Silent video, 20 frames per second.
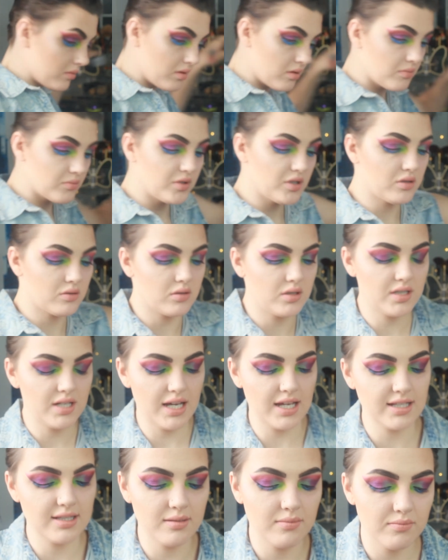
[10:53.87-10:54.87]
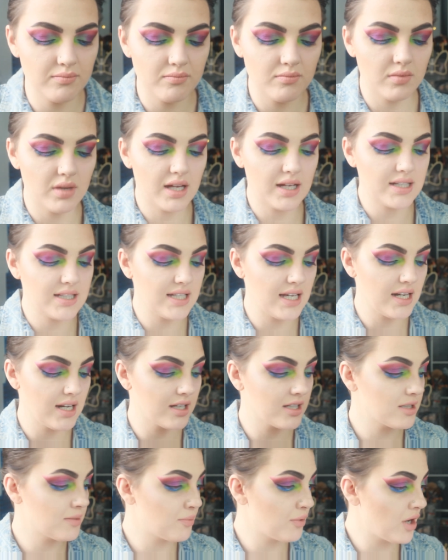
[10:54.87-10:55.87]
I'm just going to take some like setting
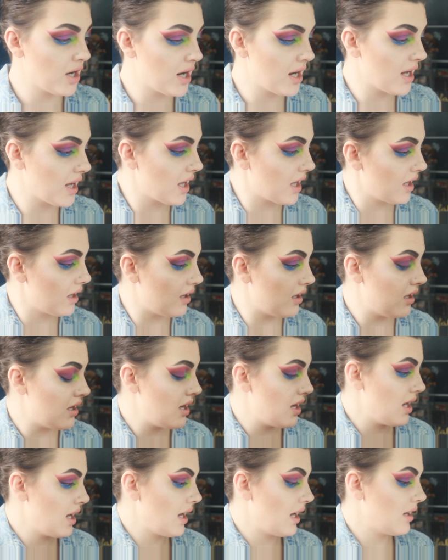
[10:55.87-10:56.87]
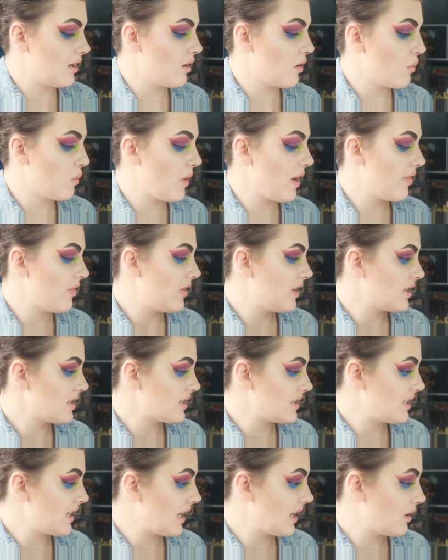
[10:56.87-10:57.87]
spray and wet
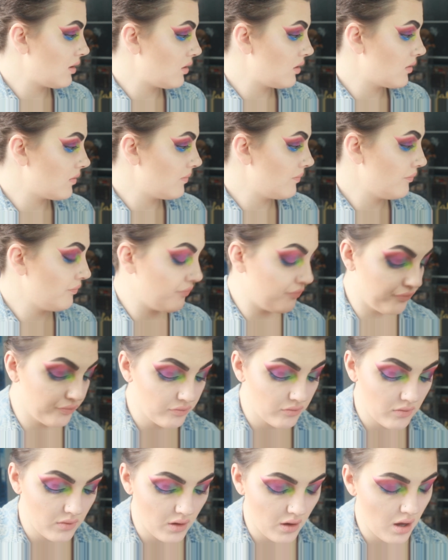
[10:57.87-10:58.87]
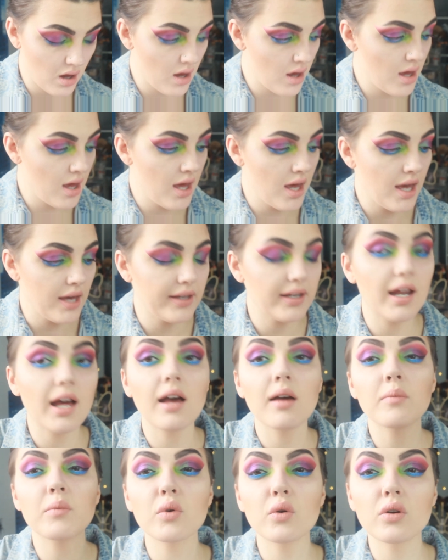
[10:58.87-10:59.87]
this down. And
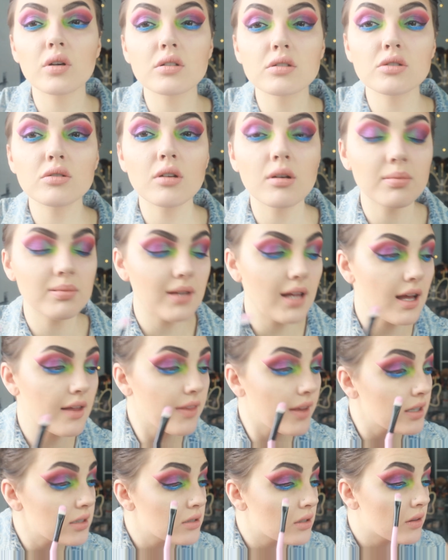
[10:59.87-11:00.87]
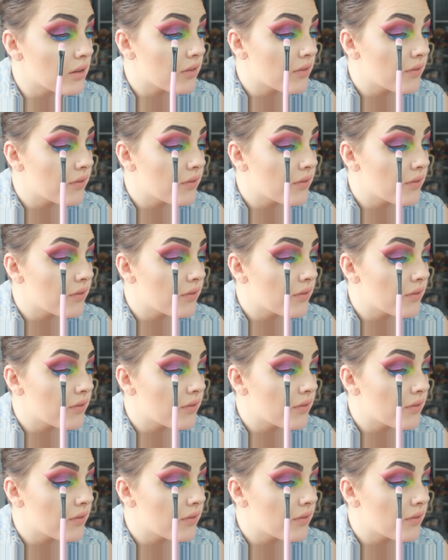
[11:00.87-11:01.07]
I'm going to apply that to the